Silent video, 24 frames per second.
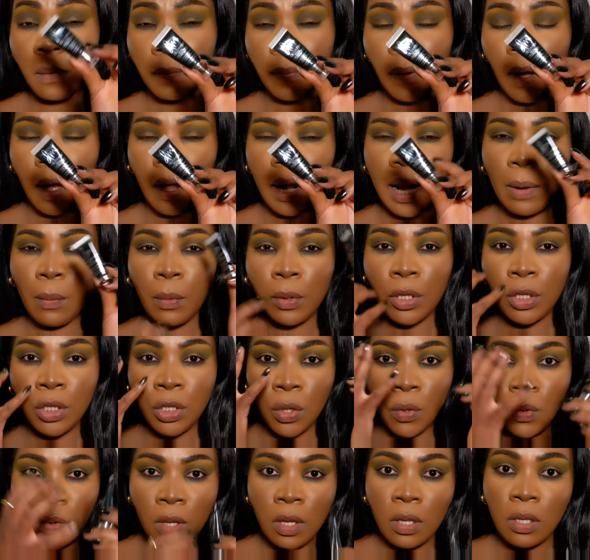But I want to
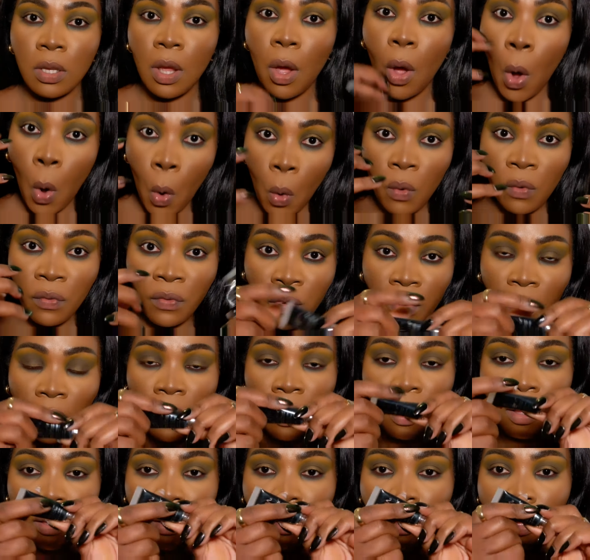do this
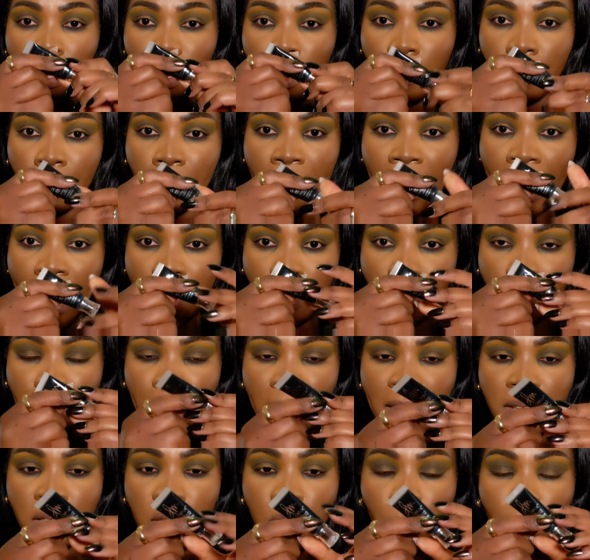over a black
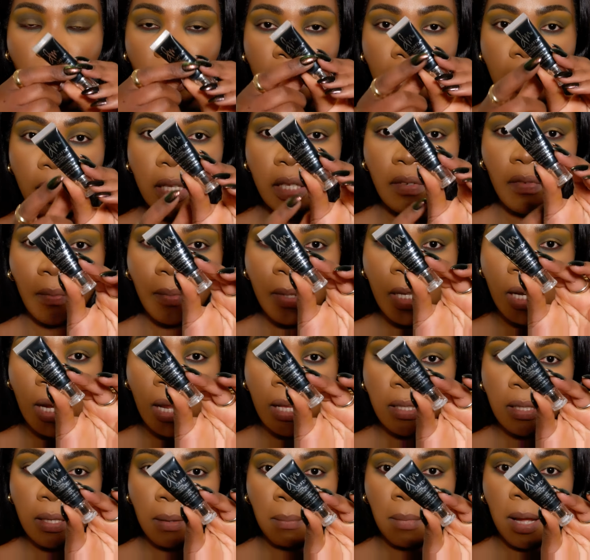base. So I'll take this from
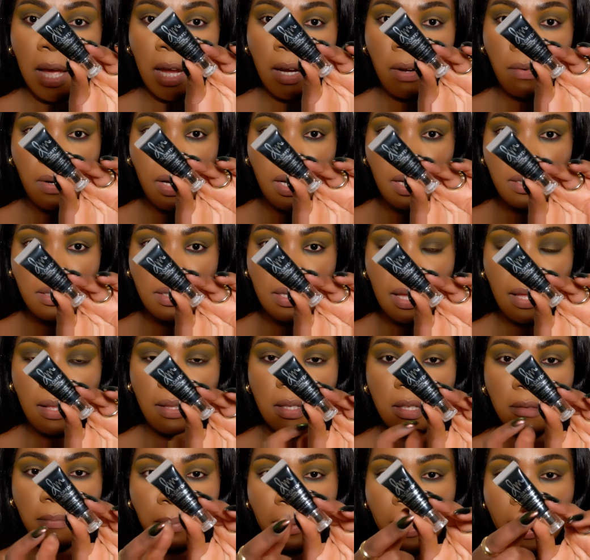Danessa Myricks.
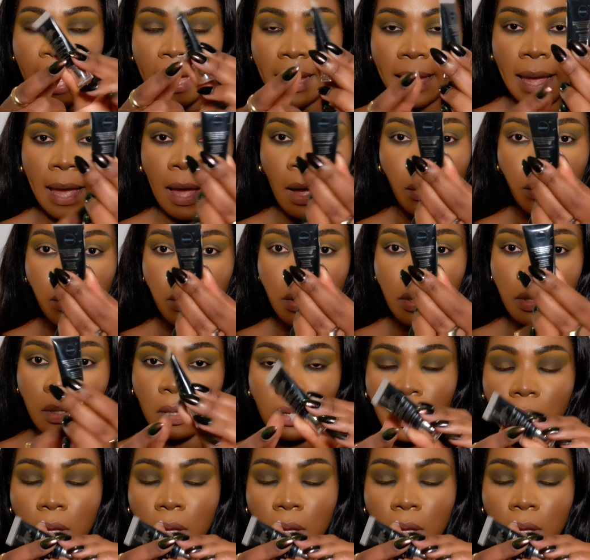It's Blackout.